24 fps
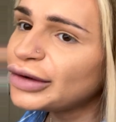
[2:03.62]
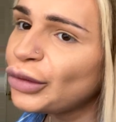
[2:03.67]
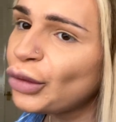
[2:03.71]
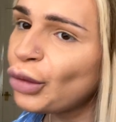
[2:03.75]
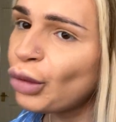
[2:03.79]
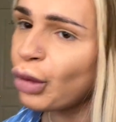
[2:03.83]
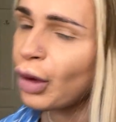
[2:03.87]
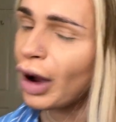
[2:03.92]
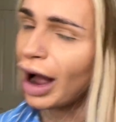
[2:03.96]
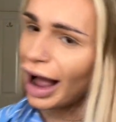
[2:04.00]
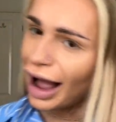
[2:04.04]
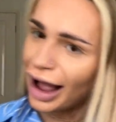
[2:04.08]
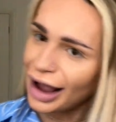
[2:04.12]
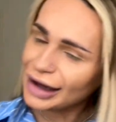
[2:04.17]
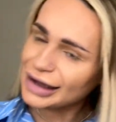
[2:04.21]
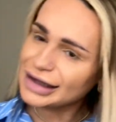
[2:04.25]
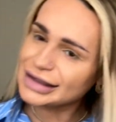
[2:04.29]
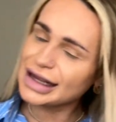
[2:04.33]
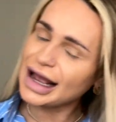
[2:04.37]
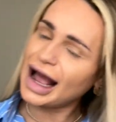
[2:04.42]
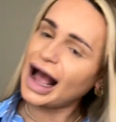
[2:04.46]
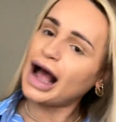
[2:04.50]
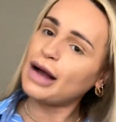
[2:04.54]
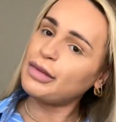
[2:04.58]
why does
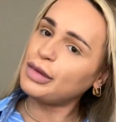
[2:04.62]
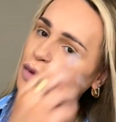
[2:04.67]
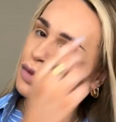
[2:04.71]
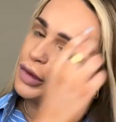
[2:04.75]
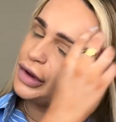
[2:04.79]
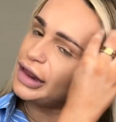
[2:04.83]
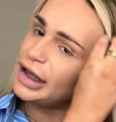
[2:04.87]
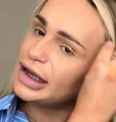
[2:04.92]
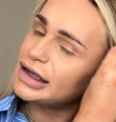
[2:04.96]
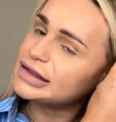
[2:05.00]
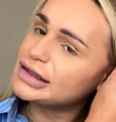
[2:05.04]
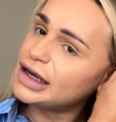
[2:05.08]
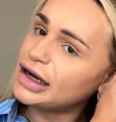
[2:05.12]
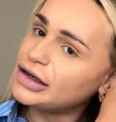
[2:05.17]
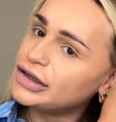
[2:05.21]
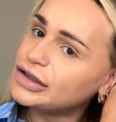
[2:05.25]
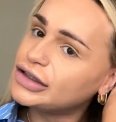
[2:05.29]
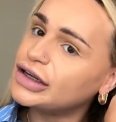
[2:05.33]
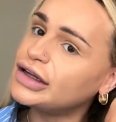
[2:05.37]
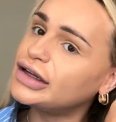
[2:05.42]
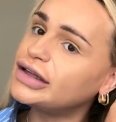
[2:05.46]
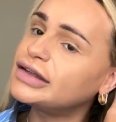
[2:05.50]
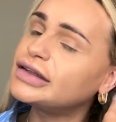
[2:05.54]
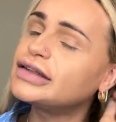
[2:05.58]
it happen with
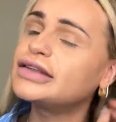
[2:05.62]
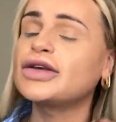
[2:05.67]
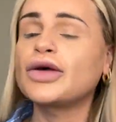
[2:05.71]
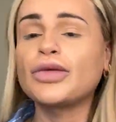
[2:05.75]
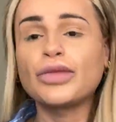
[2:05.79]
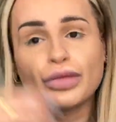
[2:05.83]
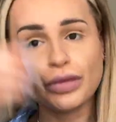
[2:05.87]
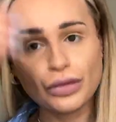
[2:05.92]
extensions?